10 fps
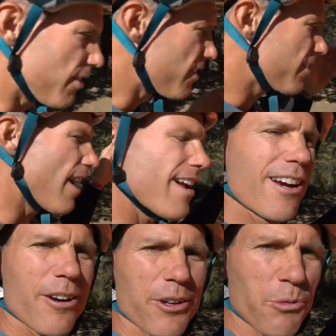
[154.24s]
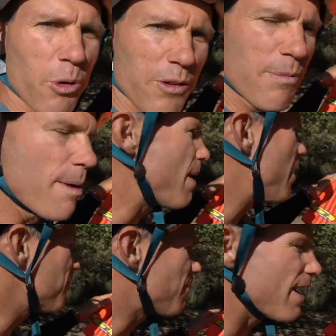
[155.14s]
This guy here is one of my
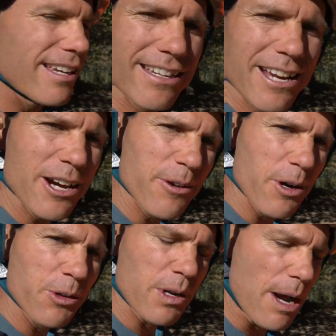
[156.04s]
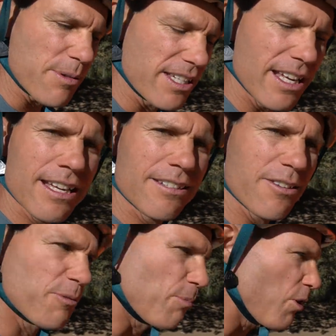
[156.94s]
mountain biking heroes. When I was getting into
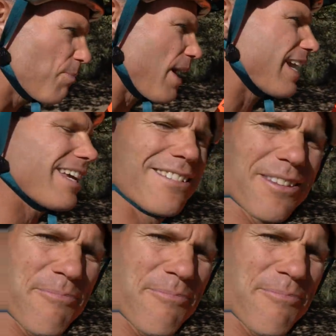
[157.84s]
the sport back into